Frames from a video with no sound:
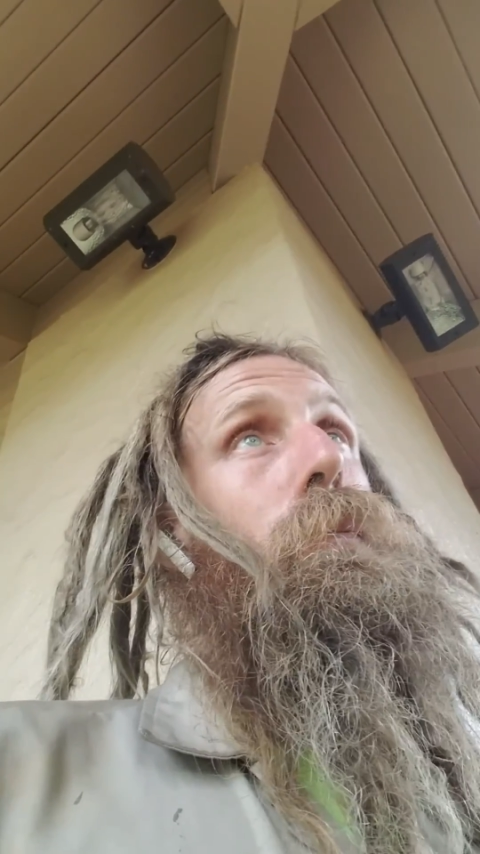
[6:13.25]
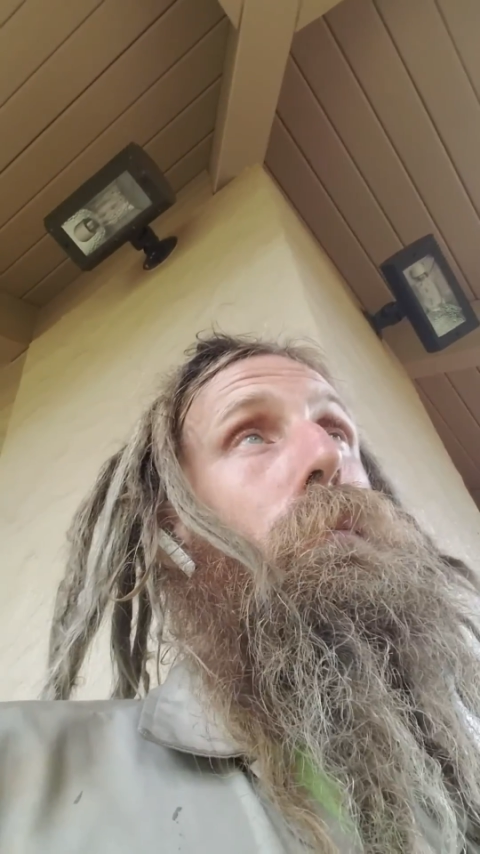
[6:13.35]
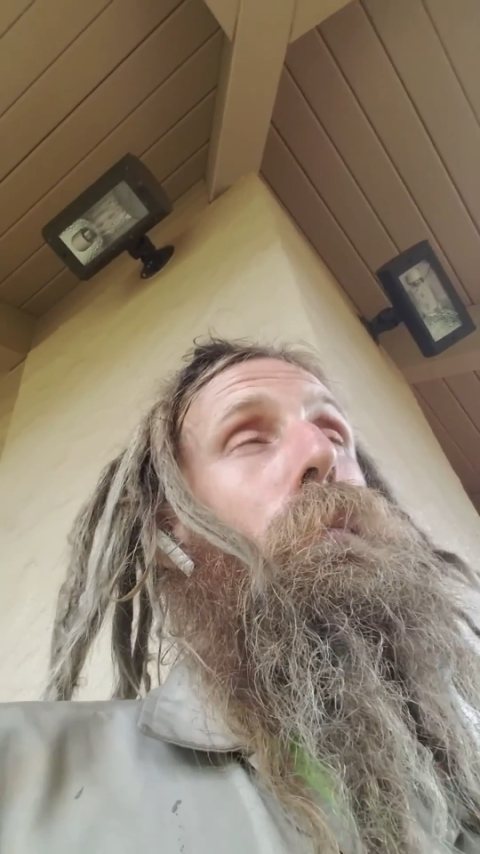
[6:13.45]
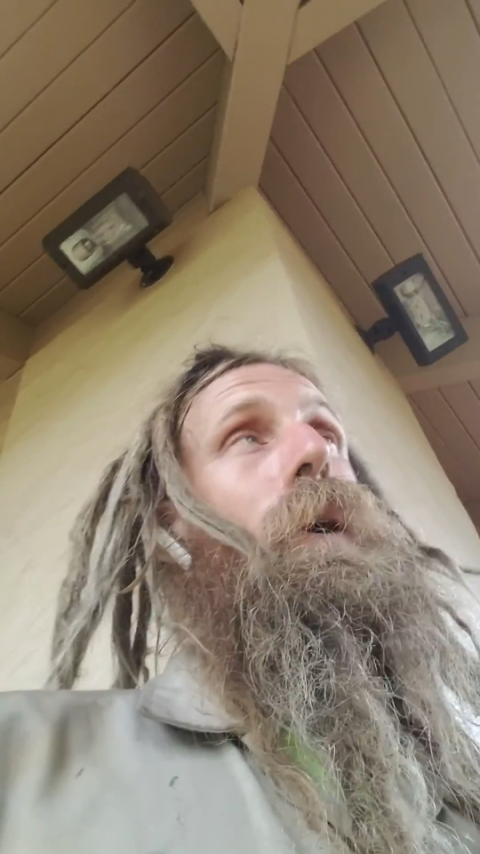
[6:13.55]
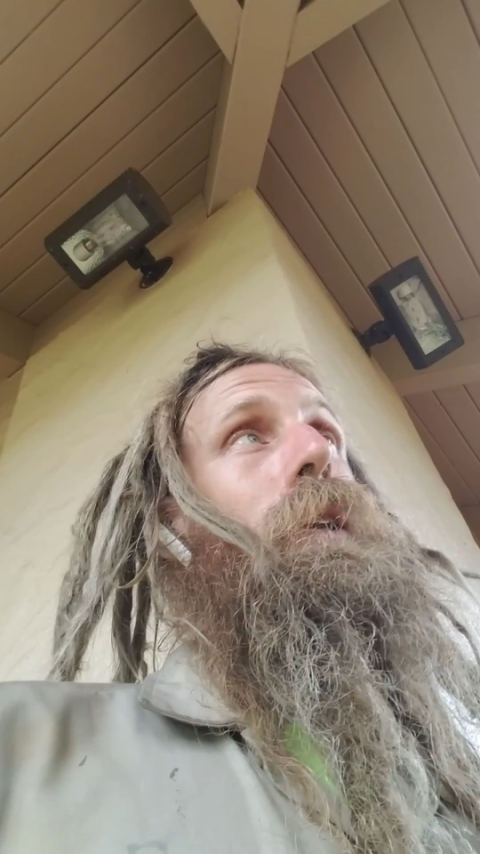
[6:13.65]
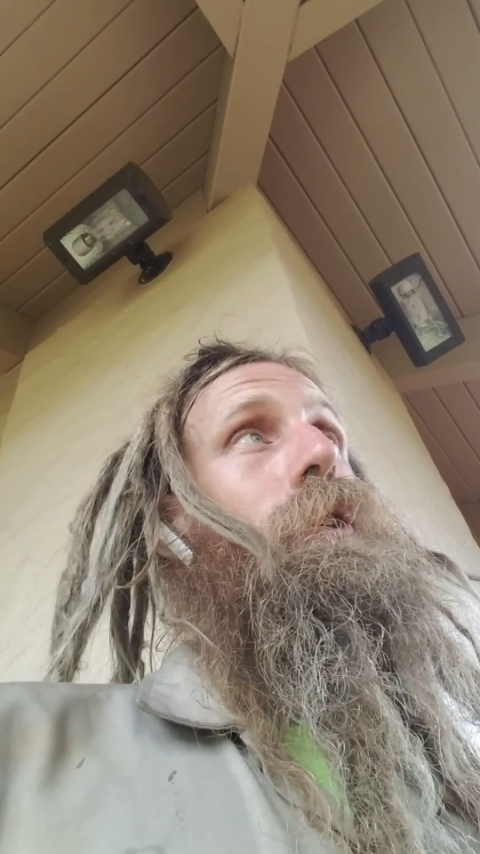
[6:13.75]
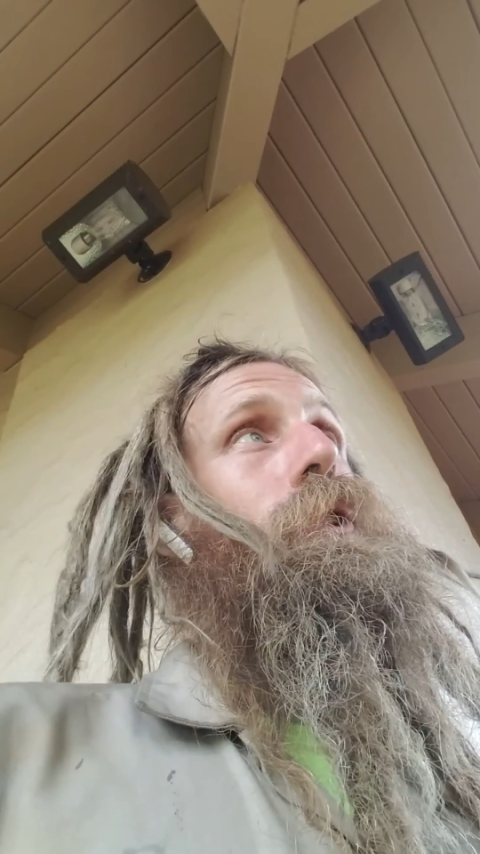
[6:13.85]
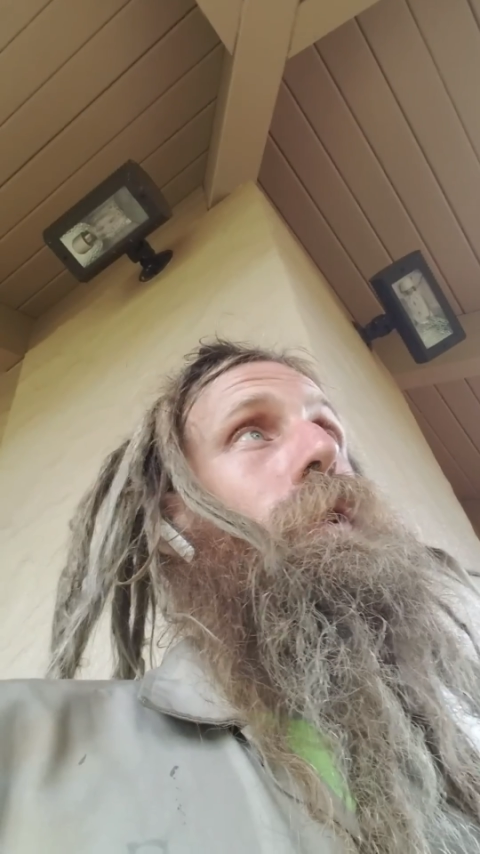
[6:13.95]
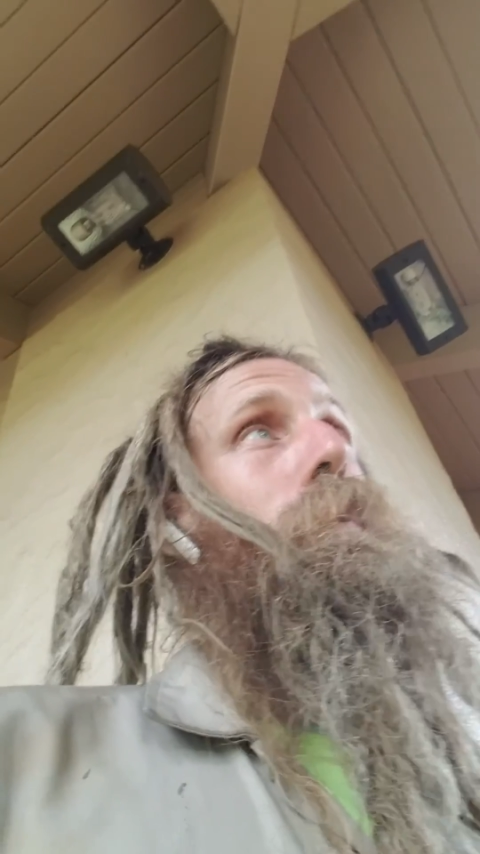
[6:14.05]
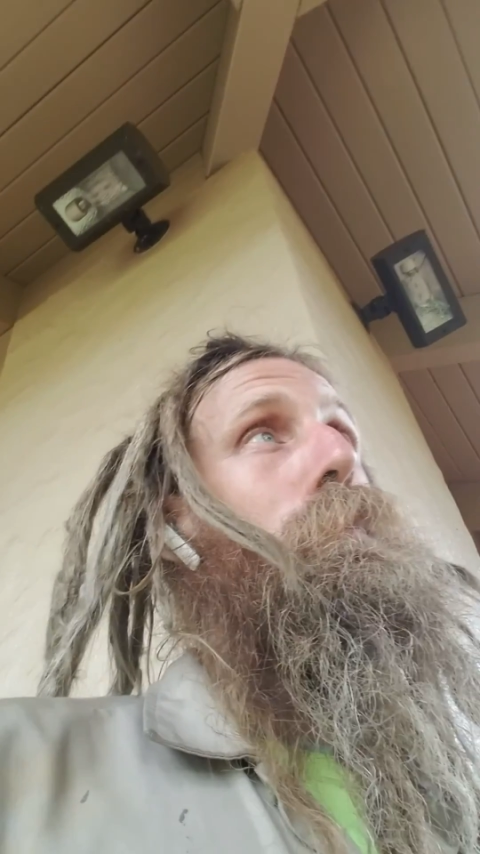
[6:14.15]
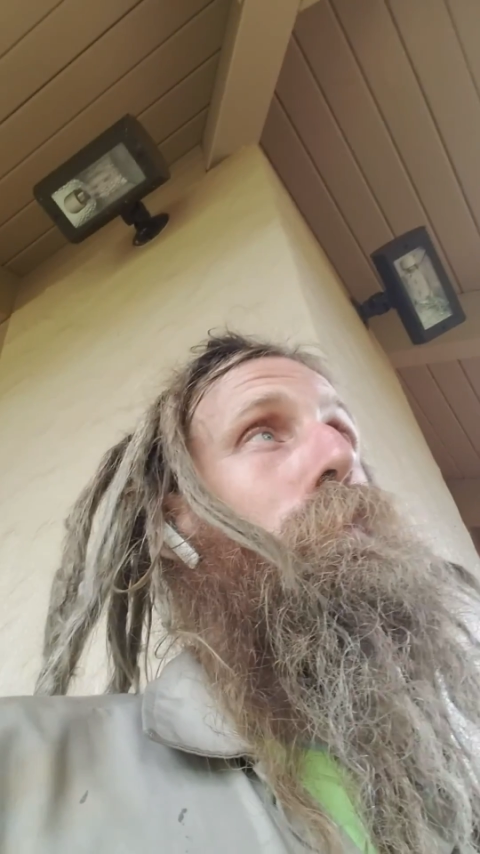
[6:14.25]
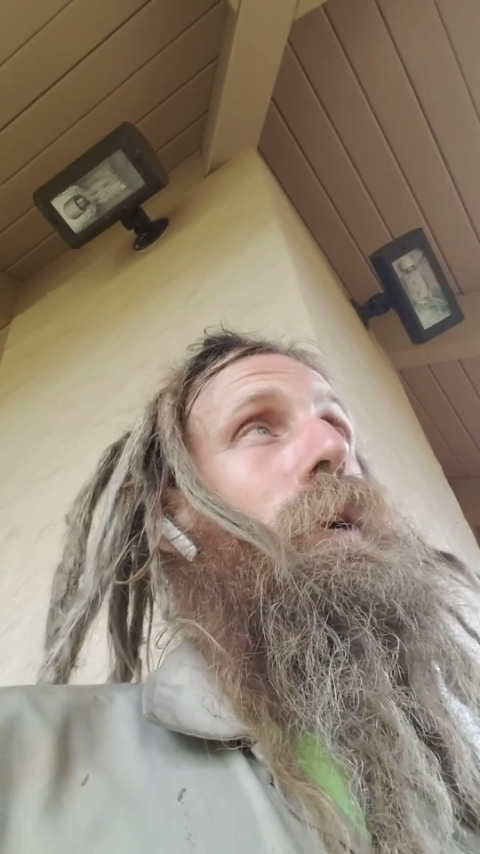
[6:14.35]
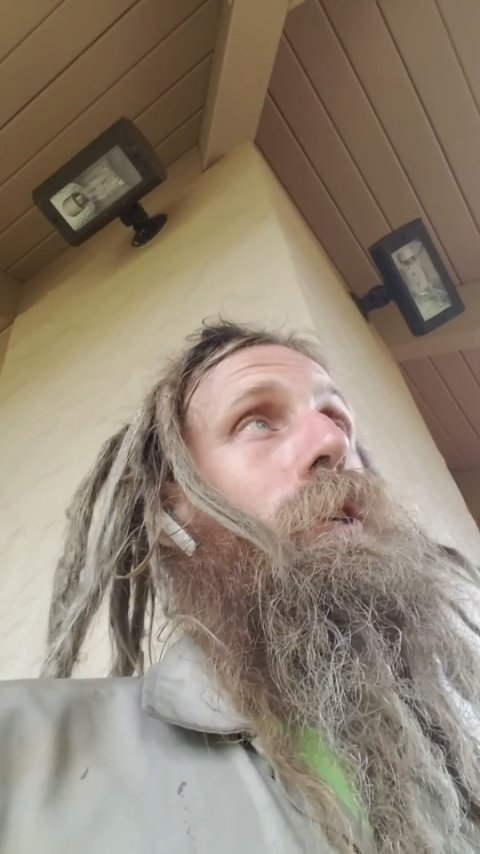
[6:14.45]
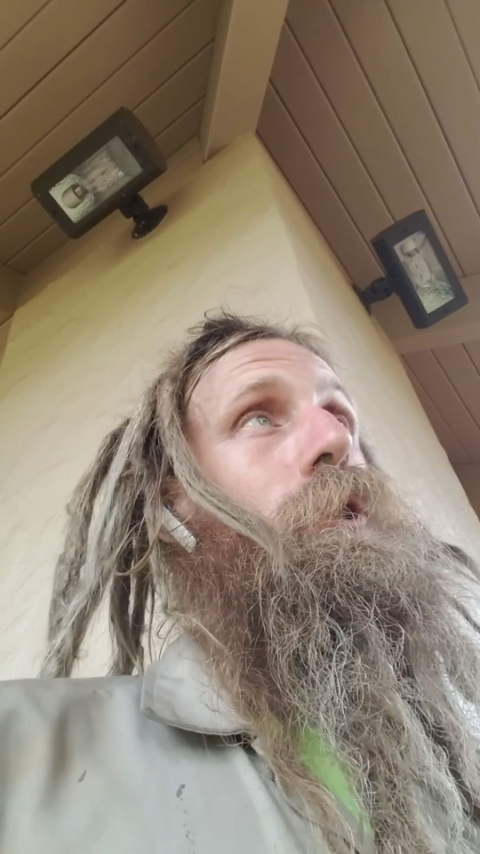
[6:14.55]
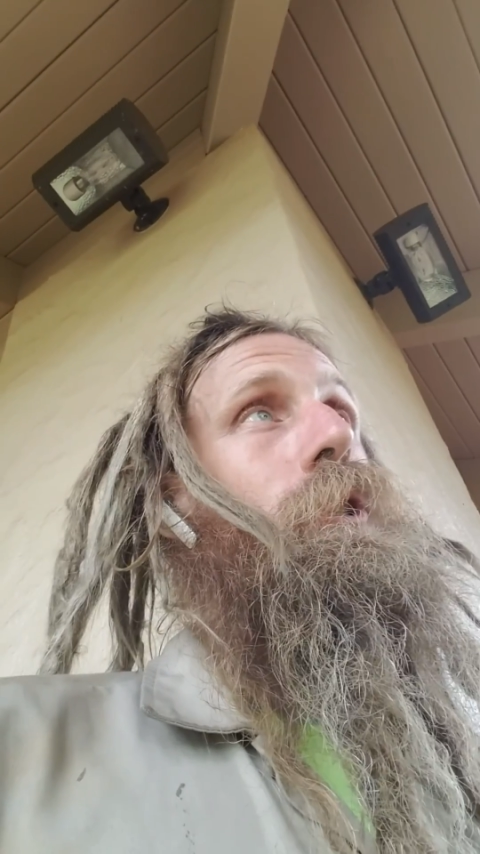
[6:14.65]
much,
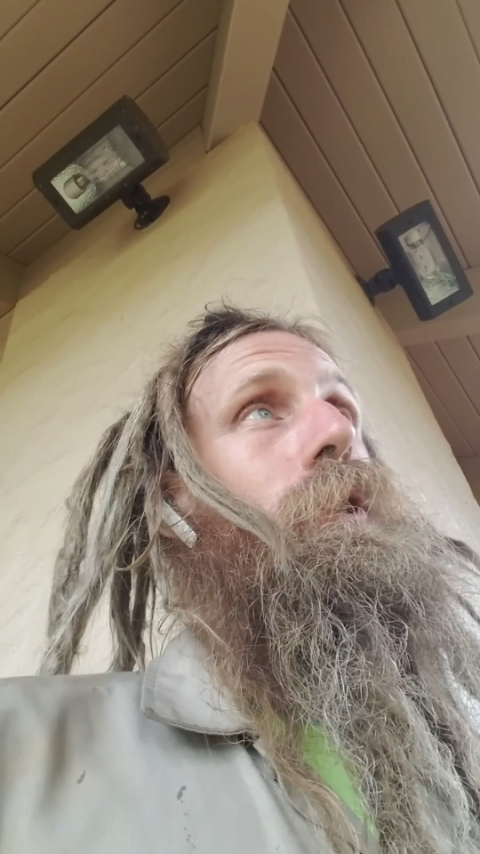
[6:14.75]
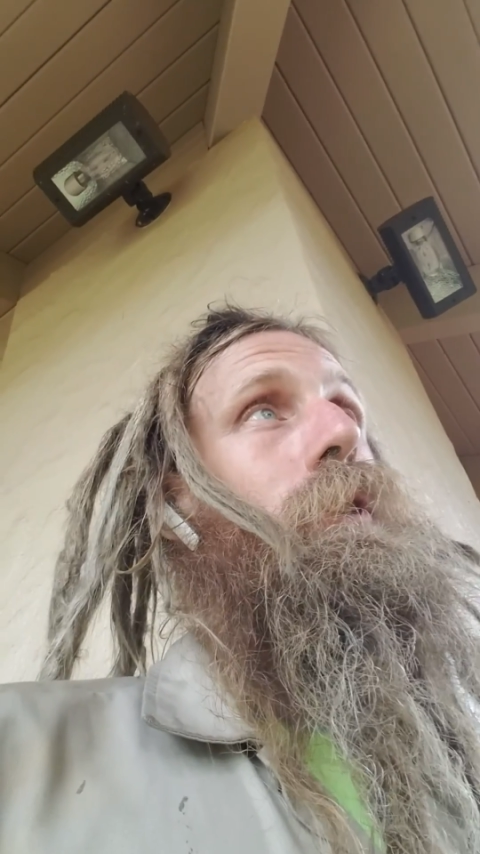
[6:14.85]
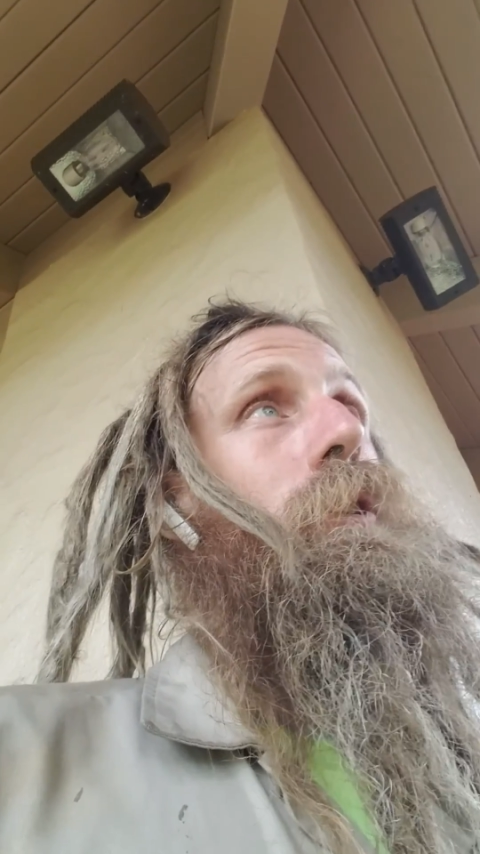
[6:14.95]
much